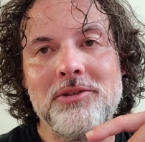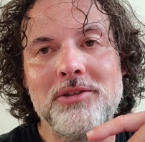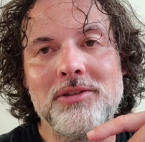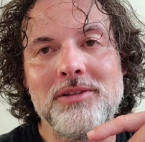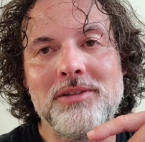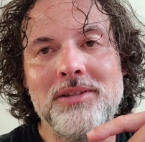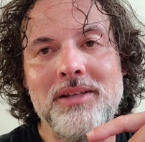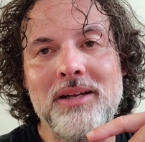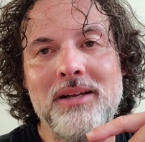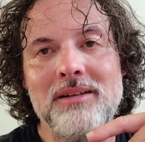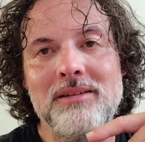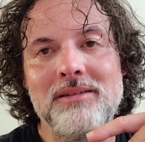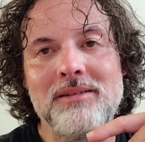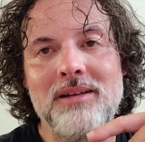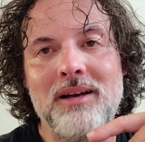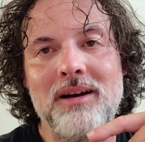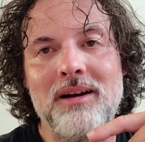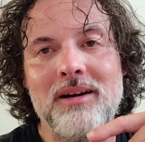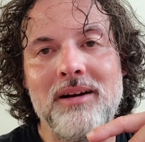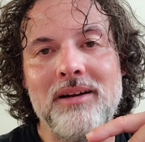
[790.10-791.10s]
Just sit
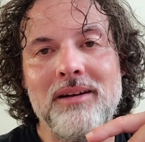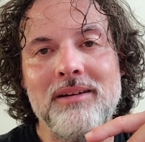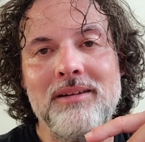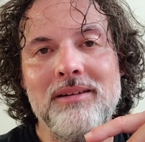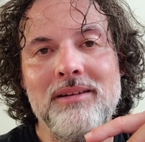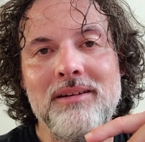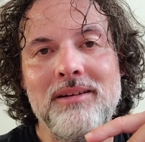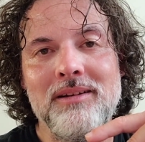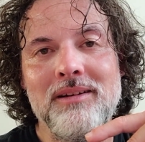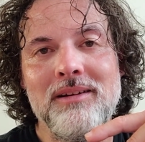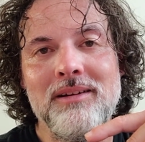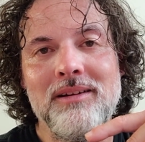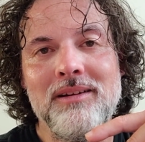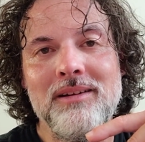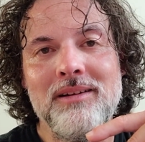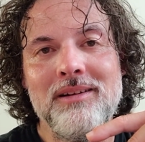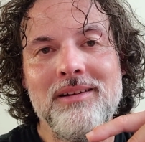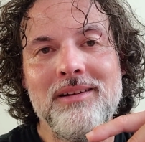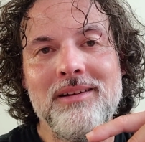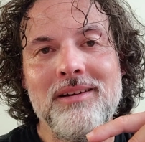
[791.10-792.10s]
inside.
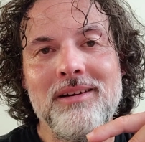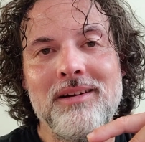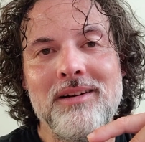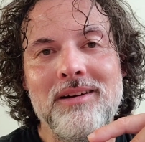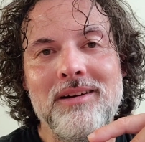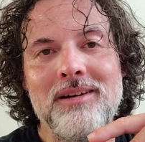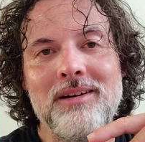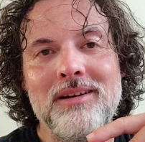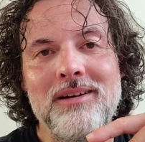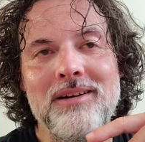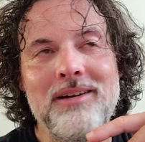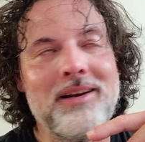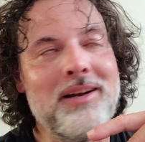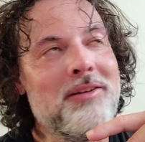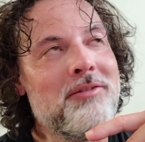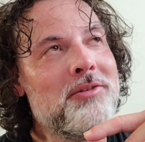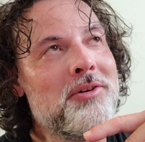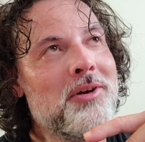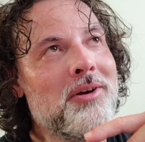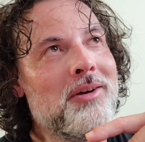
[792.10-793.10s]

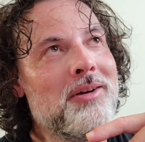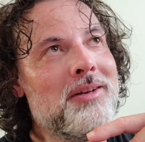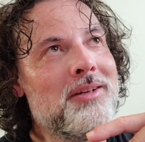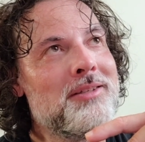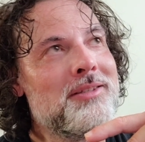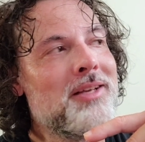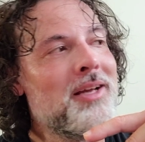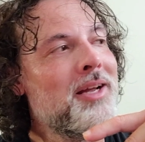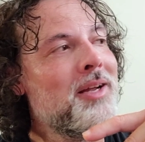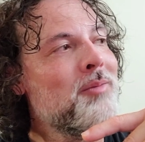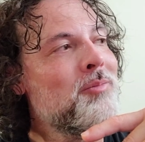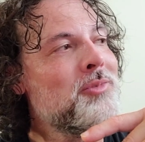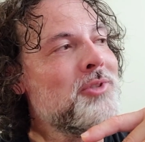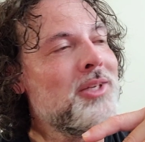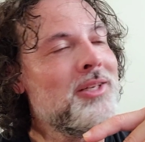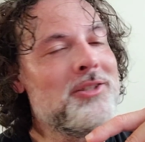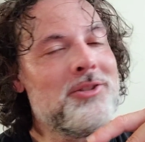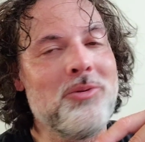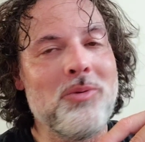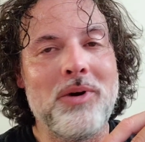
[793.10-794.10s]
And if you're in the same
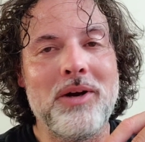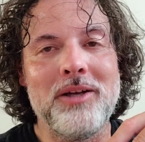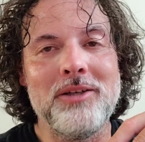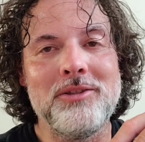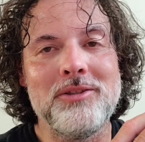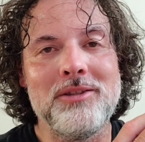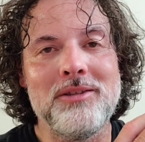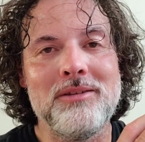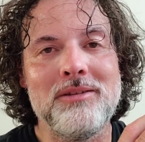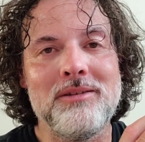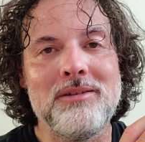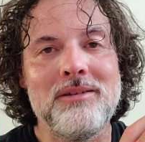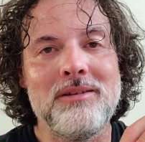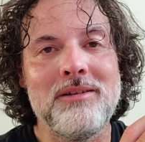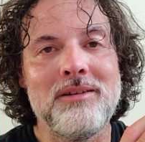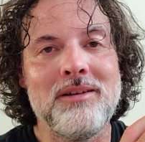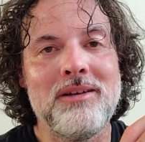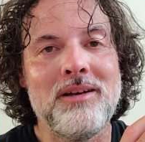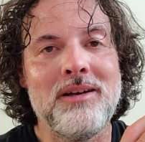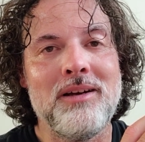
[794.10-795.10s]
situation,
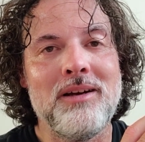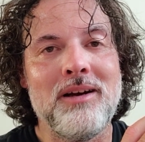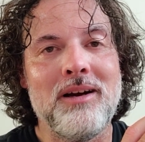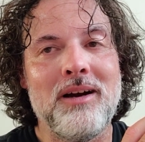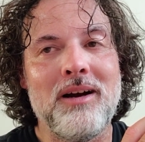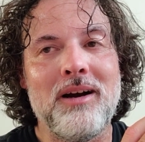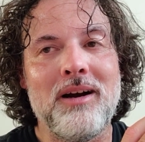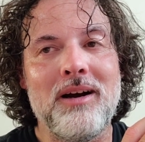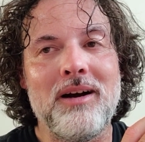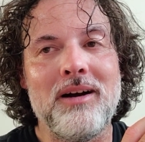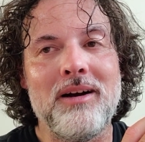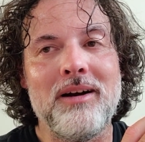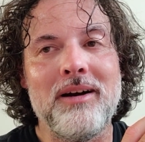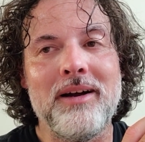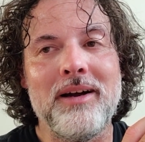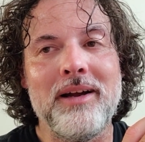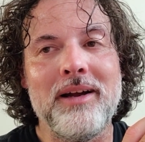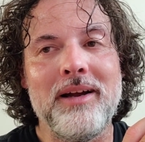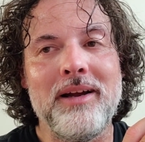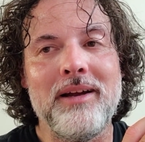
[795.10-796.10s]

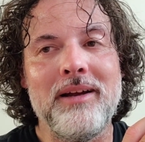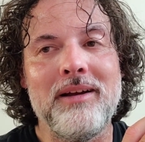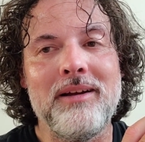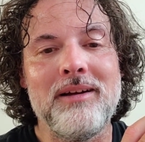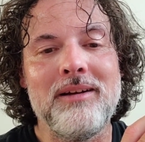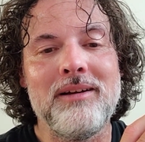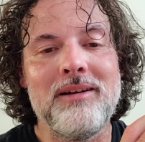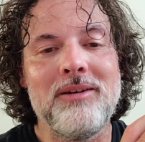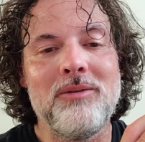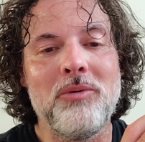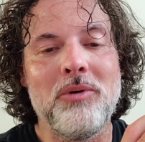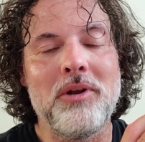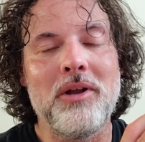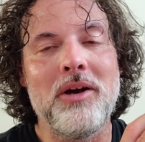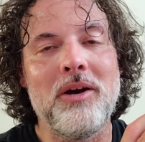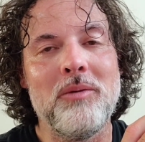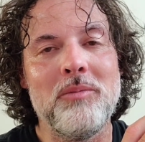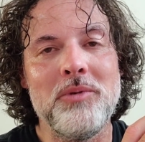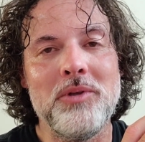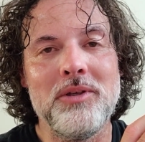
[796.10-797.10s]
I would
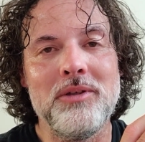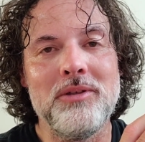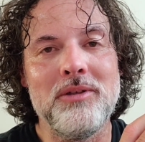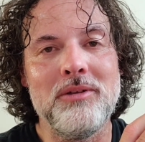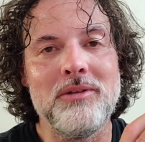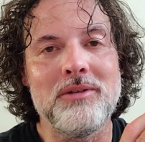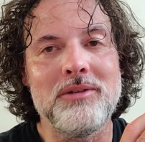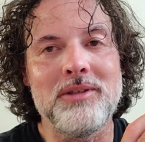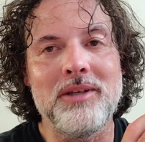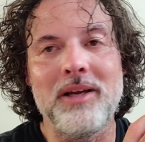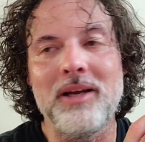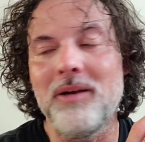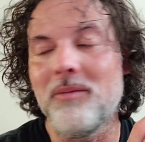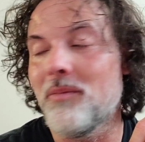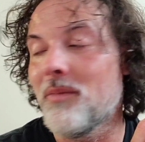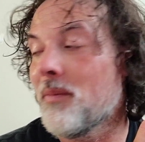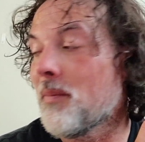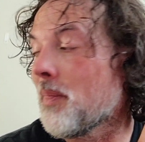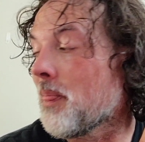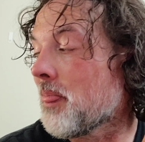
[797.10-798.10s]
hope you do the
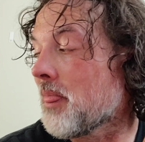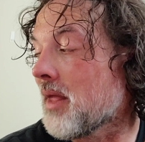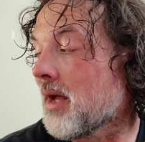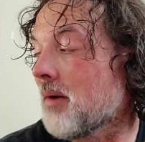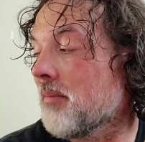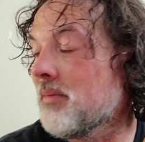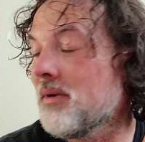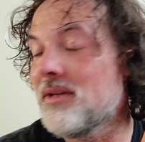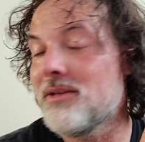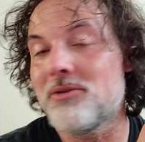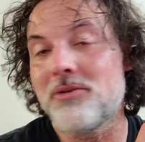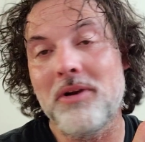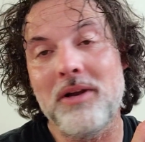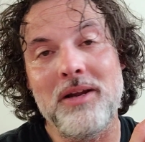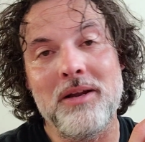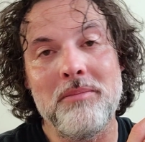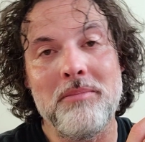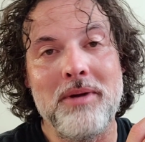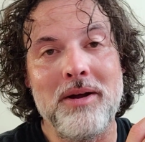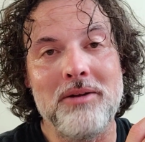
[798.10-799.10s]
same. I've been
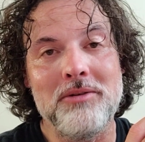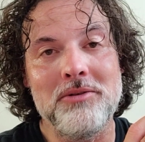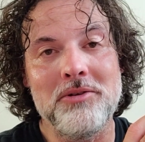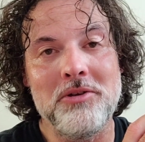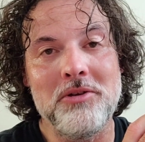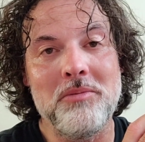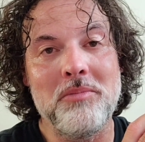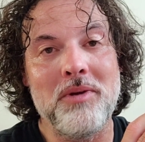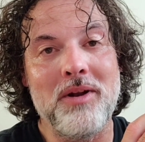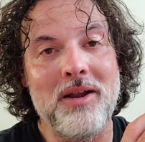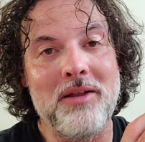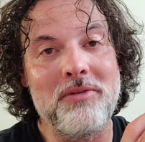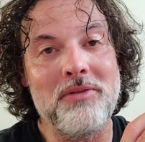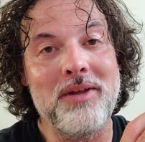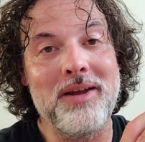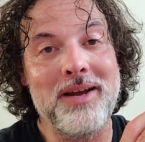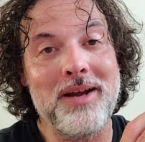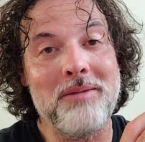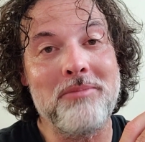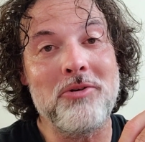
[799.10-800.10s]
drinking Mountain Dew, but I
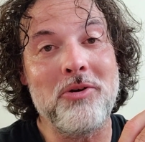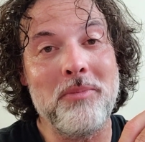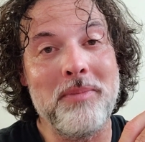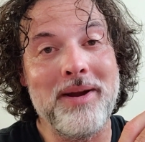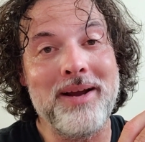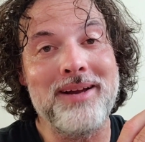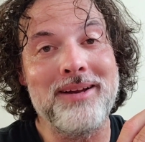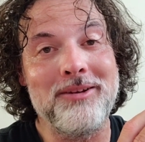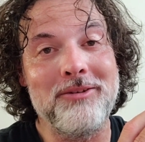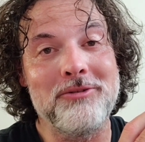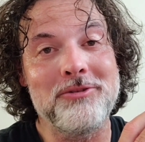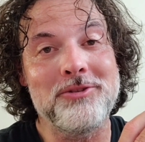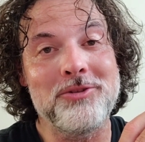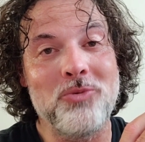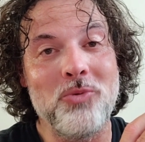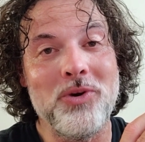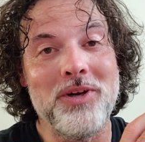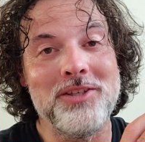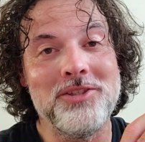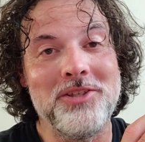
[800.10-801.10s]
think I'm going to make a little
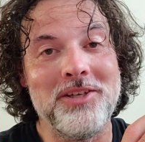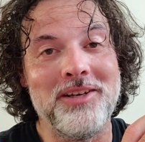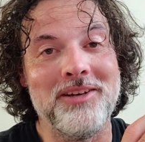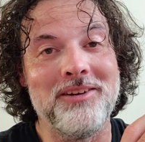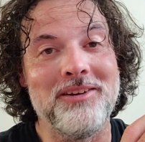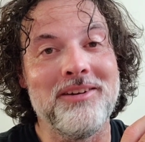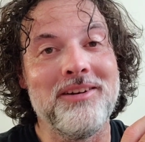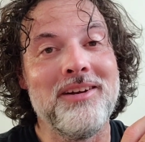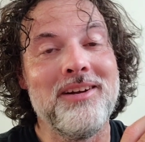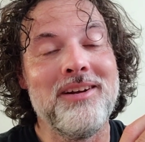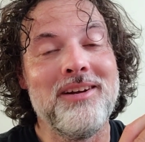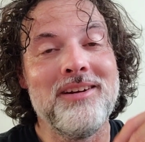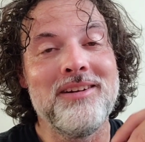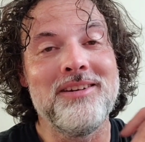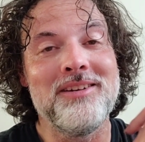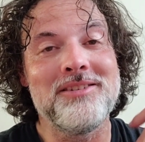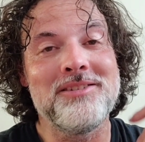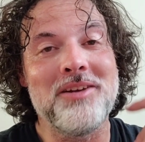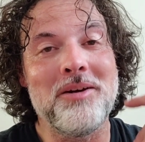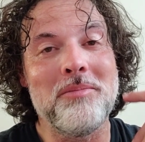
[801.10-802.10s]
switch here
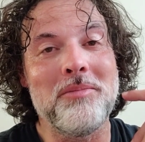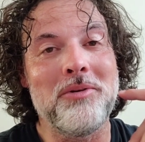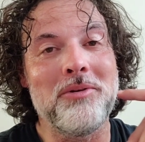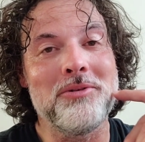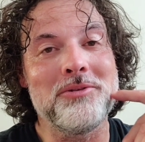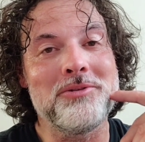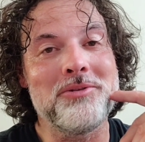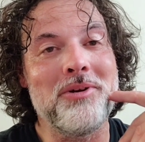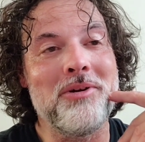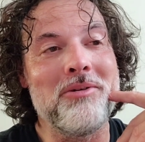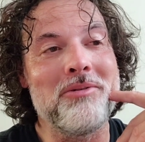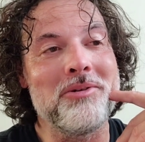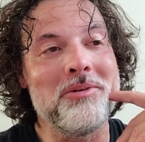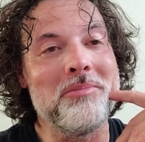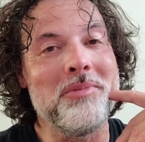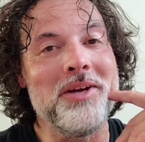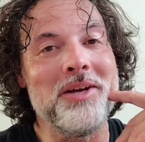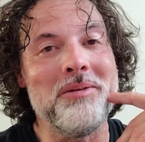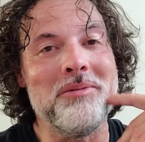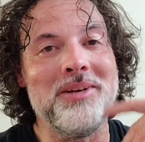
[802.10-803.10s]
to something a little
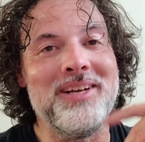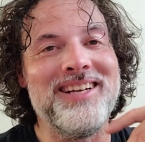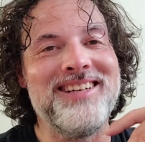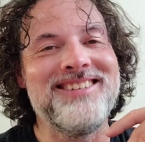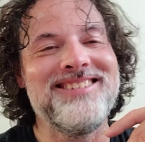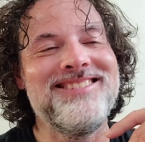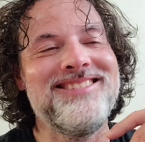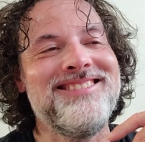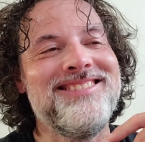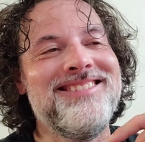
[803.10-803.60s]
stronger maybe.